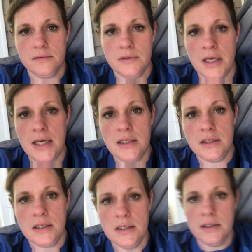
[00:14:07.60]
hand
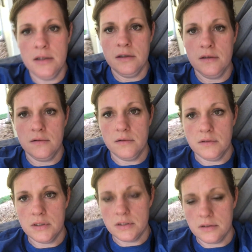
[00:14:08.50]
again.
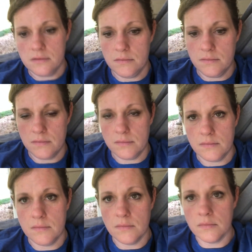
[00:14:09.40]
It's
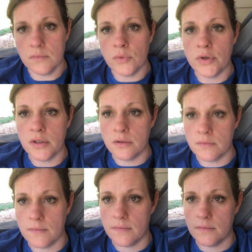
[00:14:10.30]
wanting to
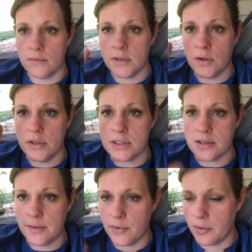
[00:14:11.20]
go to
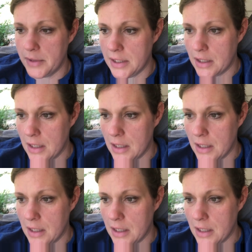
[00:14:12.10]
sleep on me.